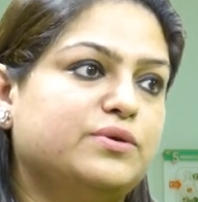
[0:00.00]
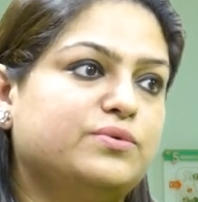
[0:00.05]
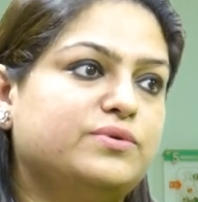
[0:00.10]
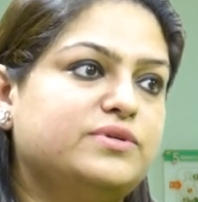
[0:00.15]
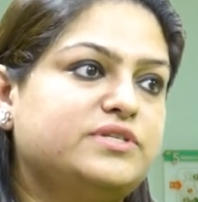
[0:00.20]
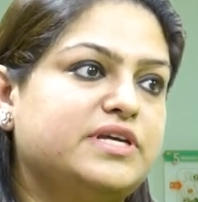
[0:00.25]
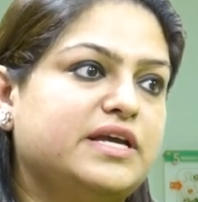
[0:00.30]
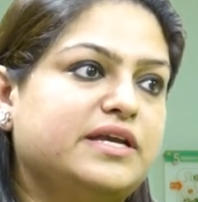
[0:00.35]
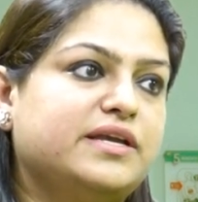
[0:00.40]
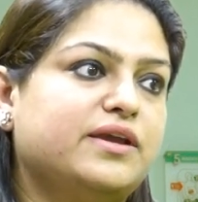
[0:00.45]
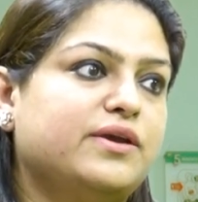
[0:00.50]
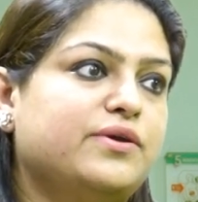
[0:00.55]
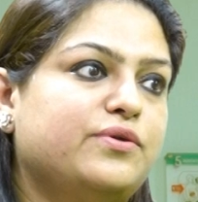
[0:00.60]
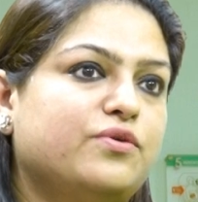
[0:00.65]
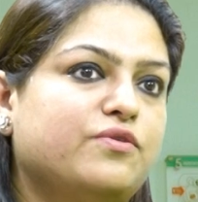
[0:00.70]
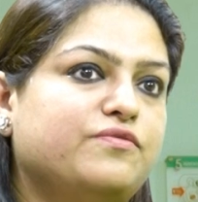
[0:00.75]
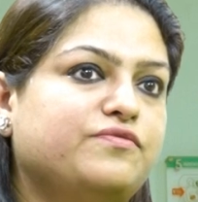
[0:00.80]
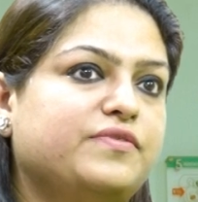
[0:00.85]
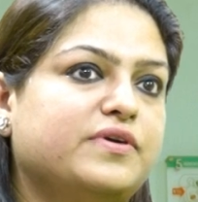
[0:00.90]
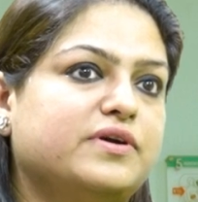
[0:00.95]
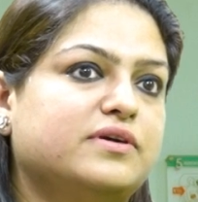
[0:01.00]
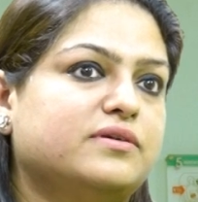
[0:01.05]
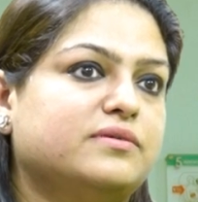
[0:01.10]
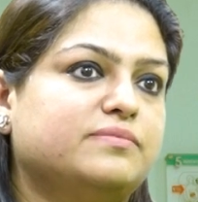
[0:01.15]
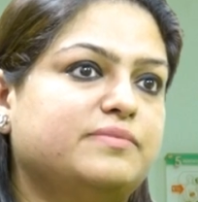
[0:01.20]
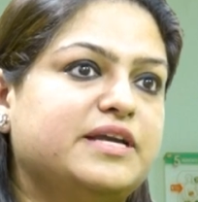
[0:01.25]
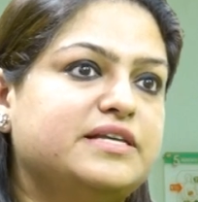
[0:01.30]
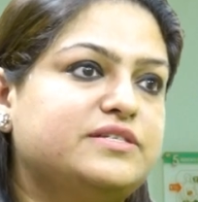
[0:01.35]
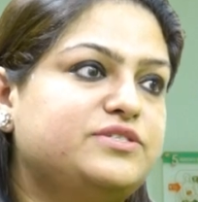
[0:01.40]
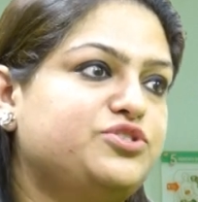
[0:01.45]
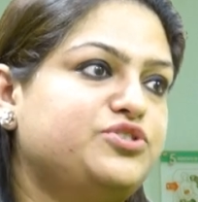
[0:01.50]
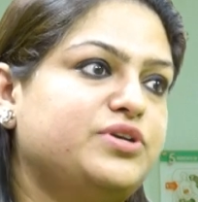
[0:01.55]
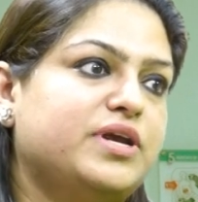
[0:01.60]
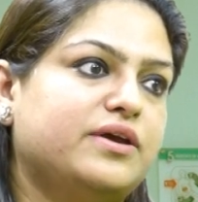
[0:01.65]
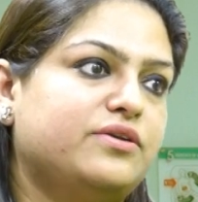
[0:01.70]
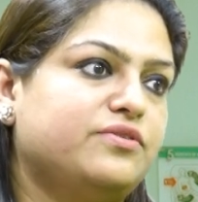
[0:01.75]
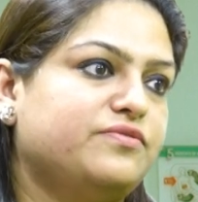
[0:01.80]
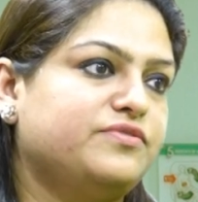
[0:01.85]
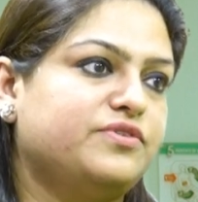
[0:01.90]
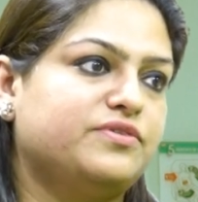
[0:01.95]
take care of his
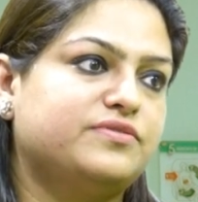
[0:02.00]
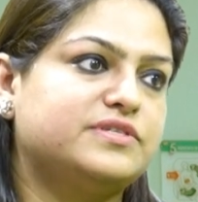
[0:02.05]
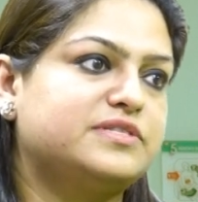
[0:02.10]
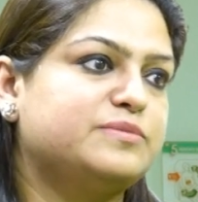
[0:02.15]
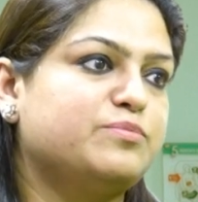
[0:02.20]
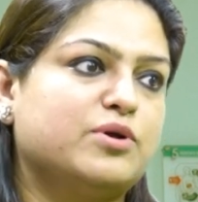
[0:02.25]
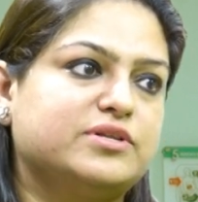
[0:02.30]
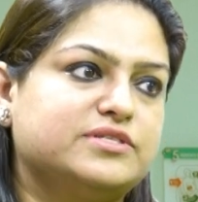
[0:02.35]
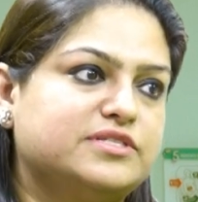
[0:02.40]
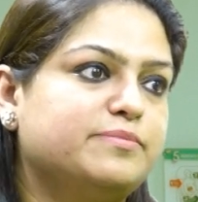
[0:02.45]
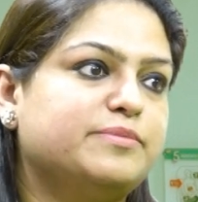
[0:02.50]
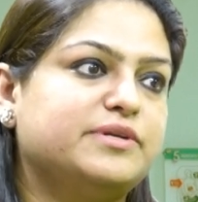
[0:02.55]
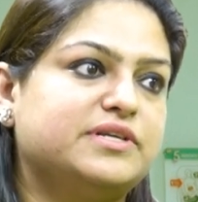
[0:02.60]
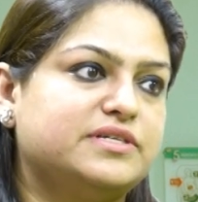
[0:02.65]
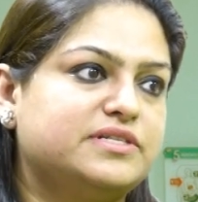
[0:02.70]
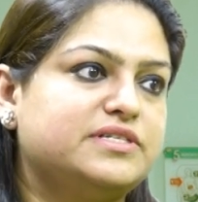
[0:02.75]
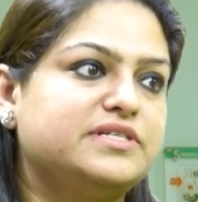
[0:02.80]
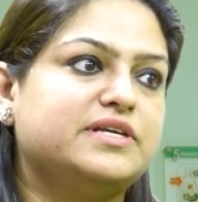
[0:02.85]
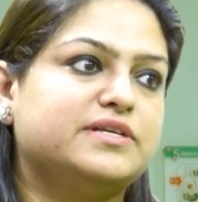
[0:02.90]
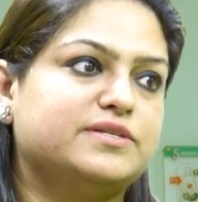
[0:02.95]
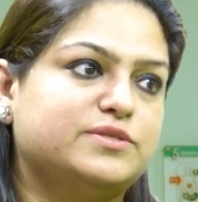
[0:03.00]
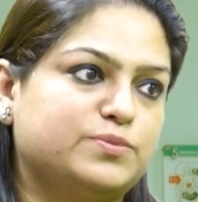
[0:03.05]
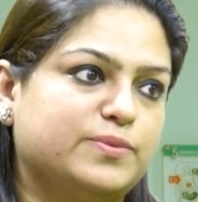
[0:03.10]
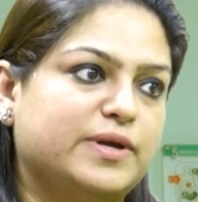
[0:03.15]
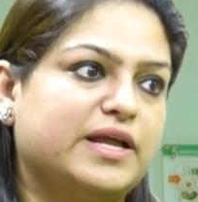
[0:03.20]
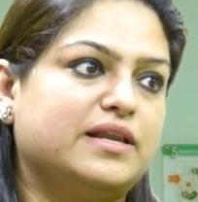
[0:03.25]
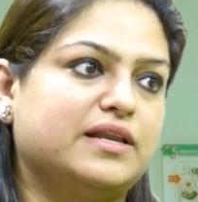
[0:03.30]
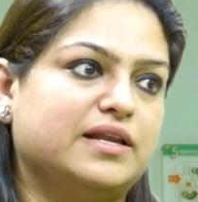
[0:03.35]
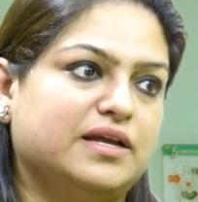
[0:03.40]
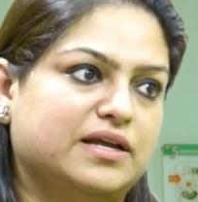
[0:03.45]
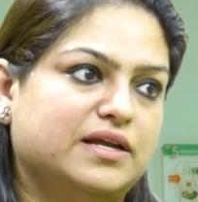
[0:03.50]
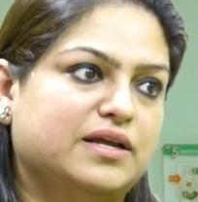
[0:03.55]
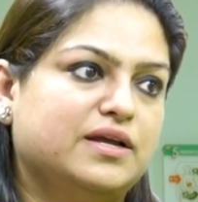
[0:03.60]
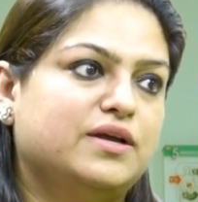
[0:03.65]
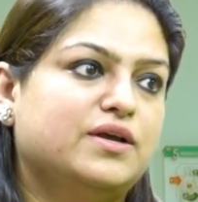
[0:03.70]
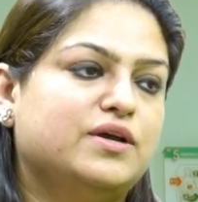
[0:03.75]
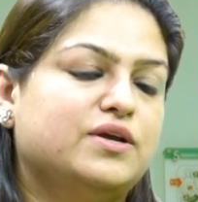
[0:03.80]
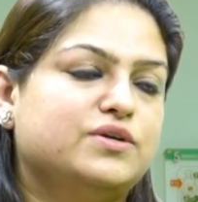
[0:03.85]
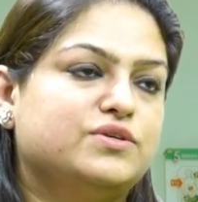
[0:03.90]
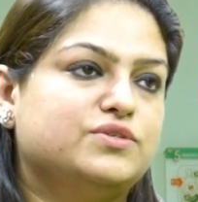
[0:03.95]
share of the responsibility as well.
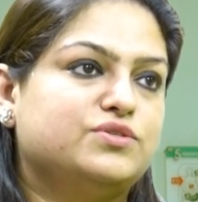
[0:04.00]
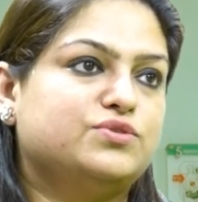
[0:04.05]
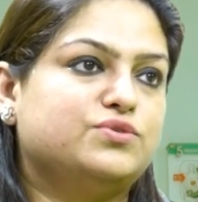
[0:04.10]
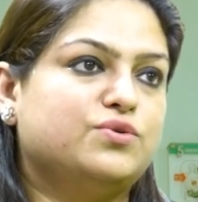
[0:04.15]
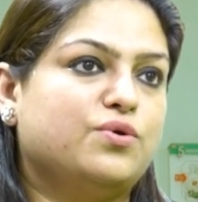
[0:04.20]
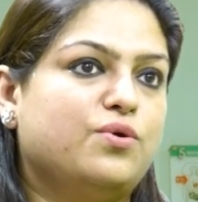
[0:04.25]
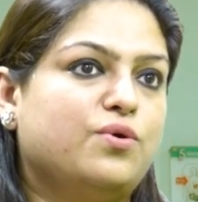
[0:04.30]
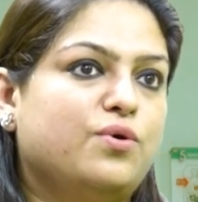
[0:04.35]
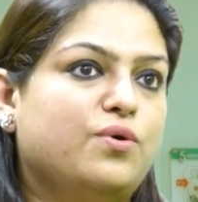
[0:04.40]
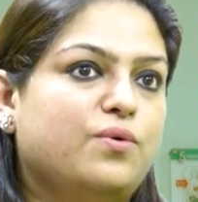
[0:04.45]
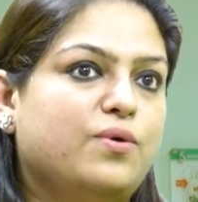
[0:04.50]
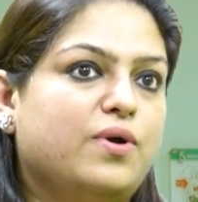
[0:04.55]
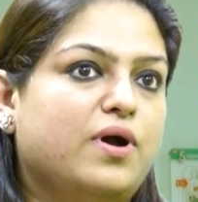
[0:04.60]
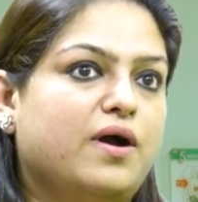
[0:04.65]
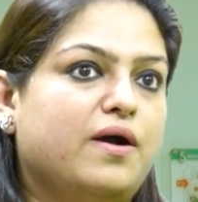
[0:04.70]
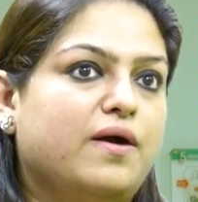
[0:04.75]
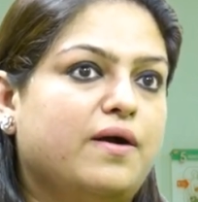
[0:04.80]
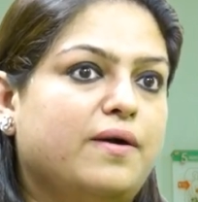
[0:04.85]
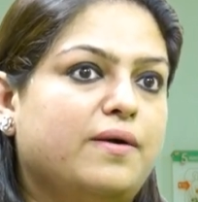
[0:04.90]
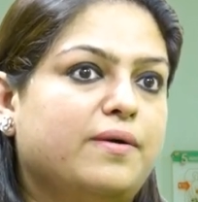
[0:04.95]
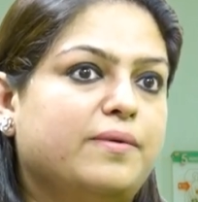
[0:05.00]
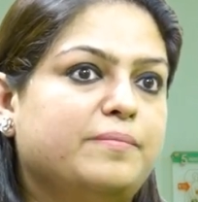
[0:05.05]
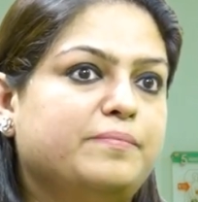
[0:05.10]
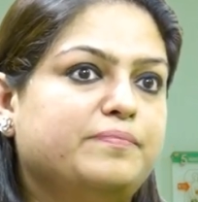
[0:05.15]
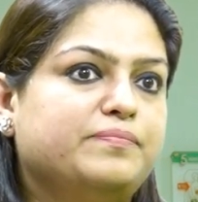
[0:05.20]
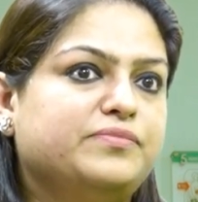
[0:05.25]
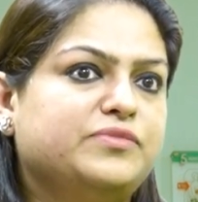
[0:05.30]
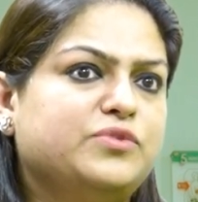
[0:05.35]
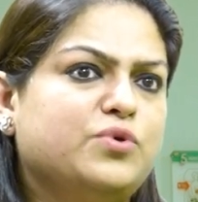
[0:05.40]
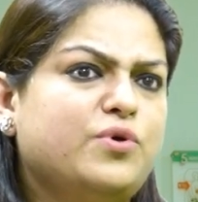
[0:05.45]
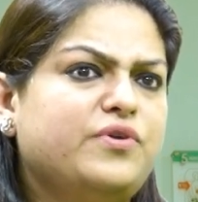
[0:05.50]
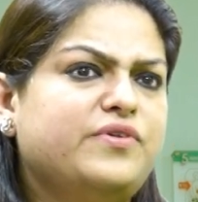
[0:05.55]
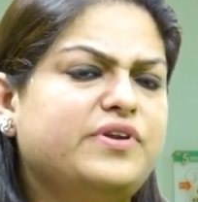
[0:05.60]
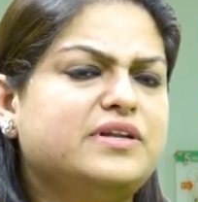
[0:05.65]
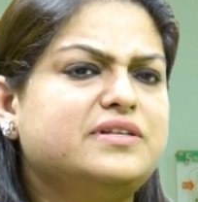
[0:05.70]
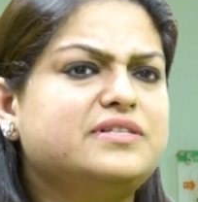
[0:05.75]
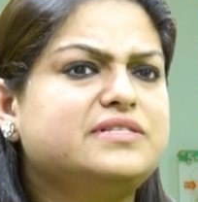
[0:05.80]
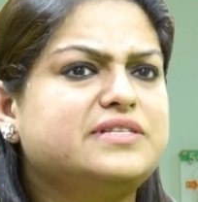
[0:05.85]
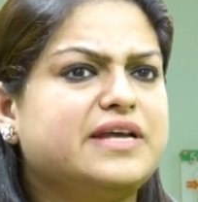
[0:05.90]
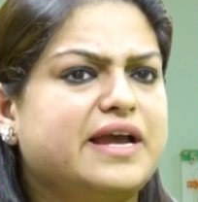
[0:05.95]
So no
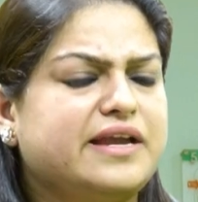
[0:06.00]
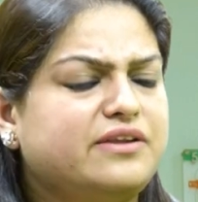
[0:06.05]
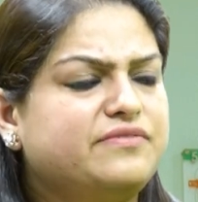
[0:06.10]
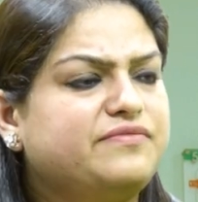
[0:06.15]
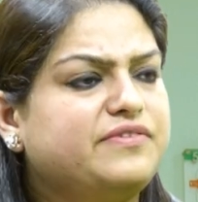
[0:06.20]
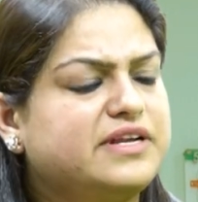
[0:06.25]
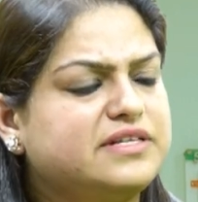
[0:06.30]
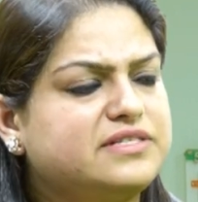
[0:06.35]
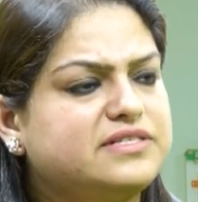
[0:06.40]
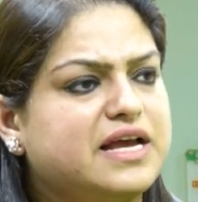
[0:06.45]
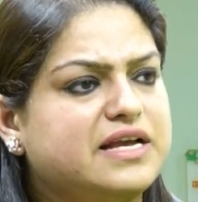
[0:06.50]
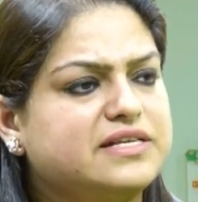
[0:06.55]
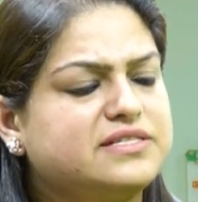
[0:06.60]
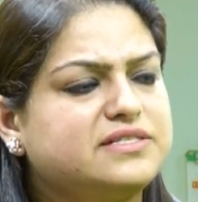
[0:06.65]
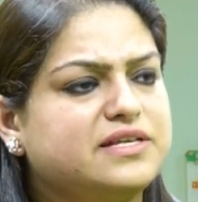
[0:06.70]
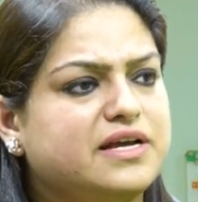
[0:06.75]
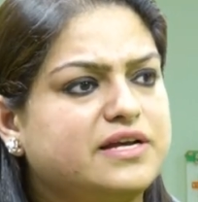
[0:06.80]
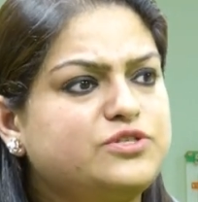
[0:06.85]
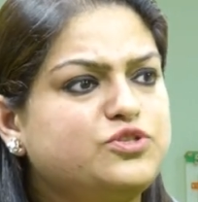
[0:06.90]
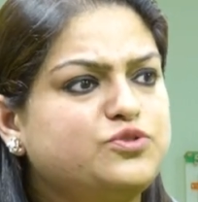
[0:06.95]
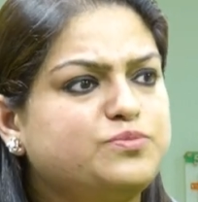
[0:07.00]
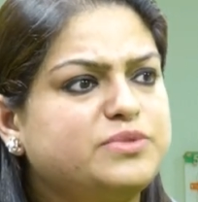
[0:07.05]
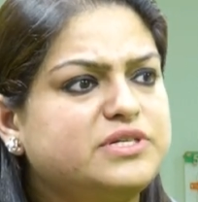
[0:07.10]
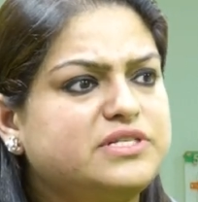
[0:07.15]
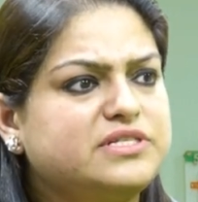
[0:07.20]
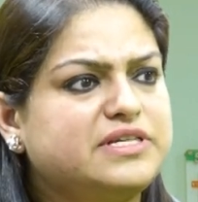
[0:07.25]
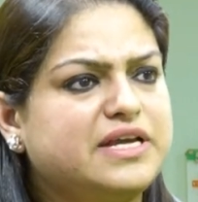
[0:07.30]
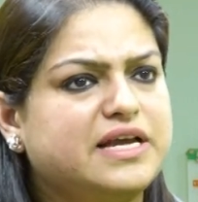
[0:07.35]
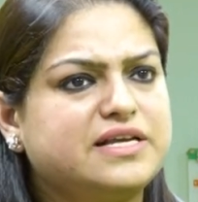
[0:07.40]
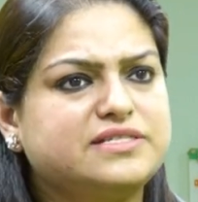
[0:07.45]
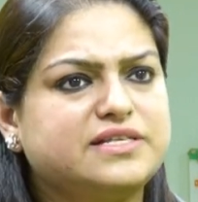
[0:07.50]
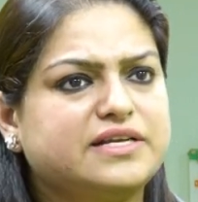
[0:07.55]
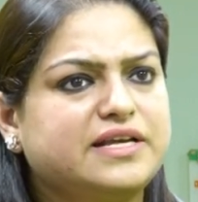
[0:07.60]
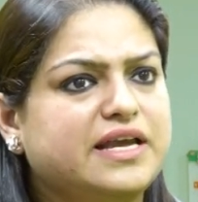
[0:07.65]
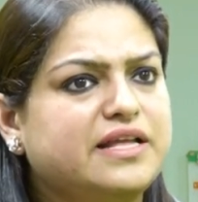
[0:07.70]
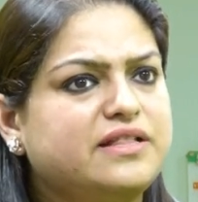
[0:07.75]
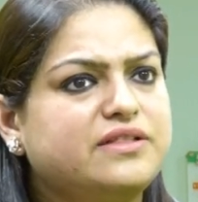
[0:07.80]
real side effects as such, but yes, again